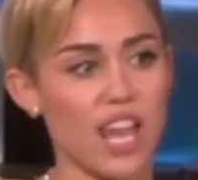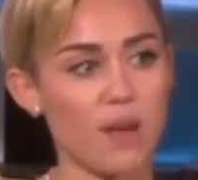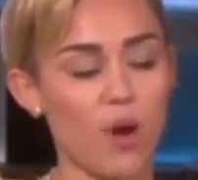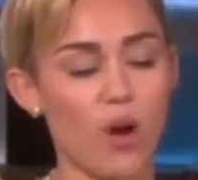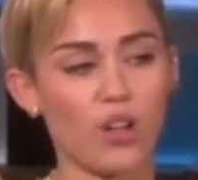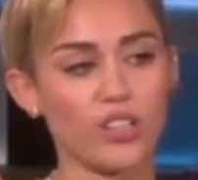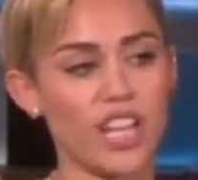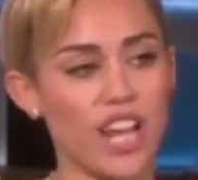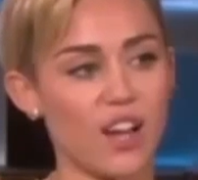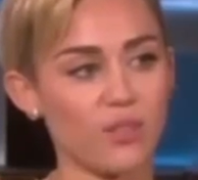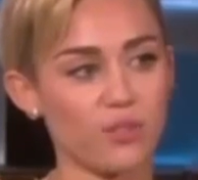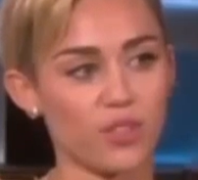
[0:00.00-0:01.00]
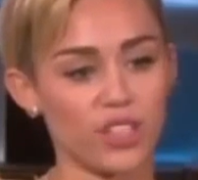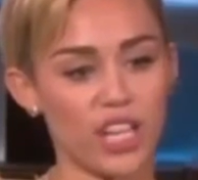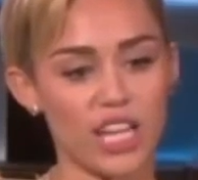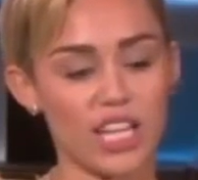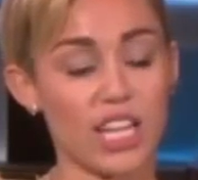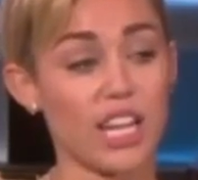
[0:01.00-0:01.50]
I'm all down for,
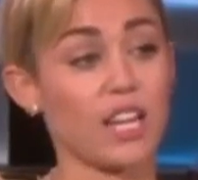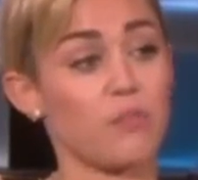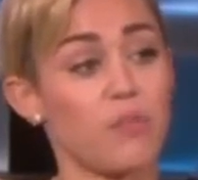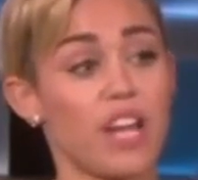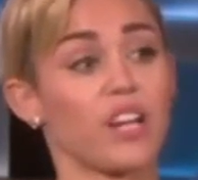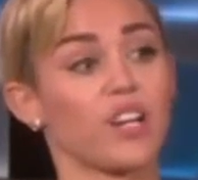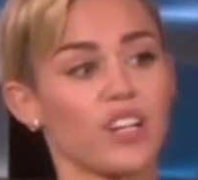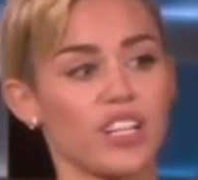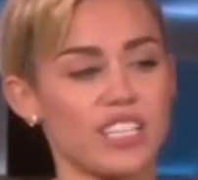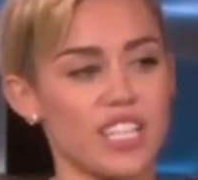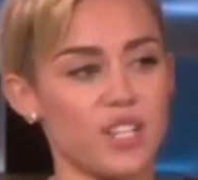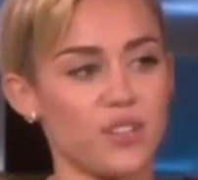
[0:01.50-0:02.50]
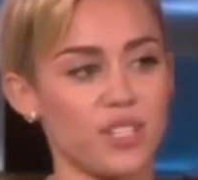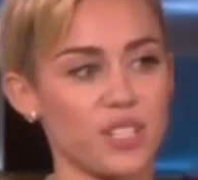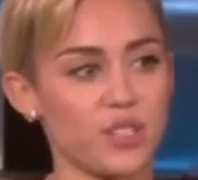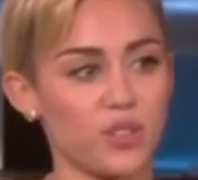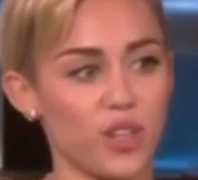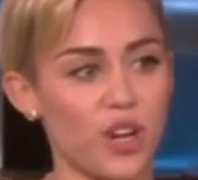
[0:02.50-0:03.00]
like, getting better and continuing
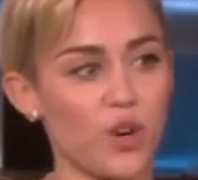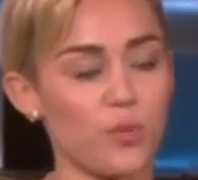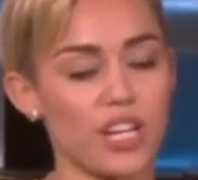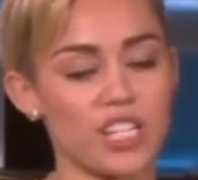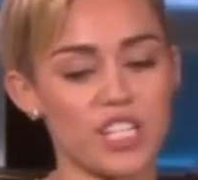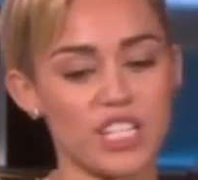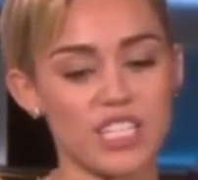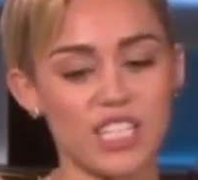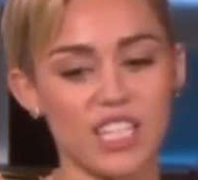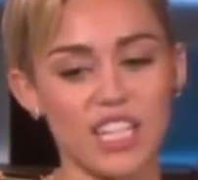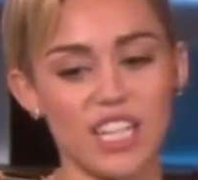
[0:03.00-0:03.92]
to grow, but it's just,